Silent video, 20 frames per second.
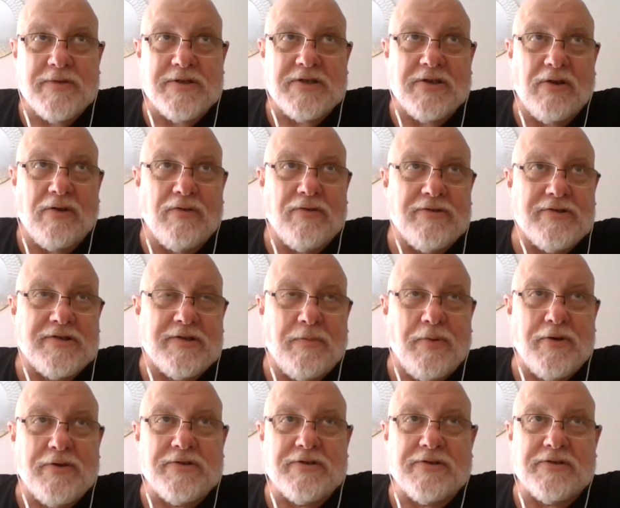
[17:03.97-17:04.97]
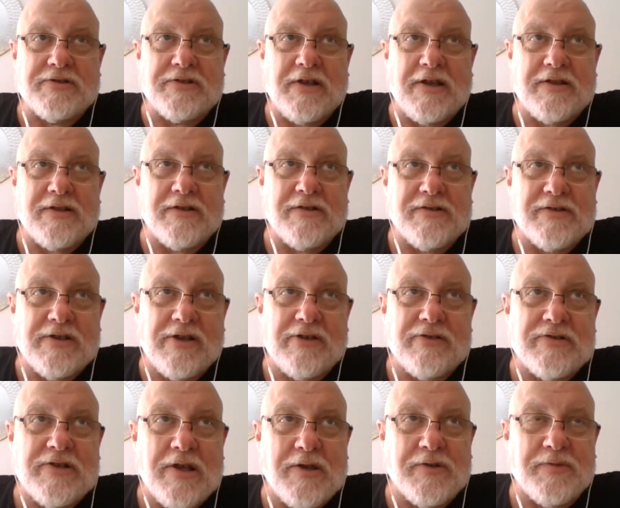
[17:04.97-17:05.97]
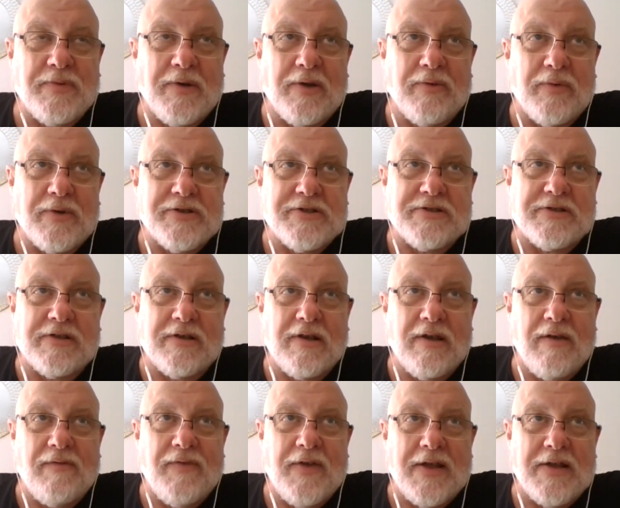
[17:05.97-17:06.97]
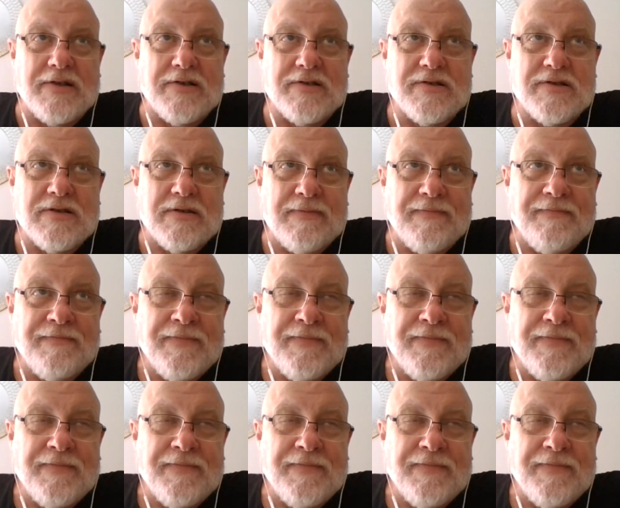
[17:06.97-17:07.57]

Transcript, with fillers: So there's the personal stake that James Bond wants to avenge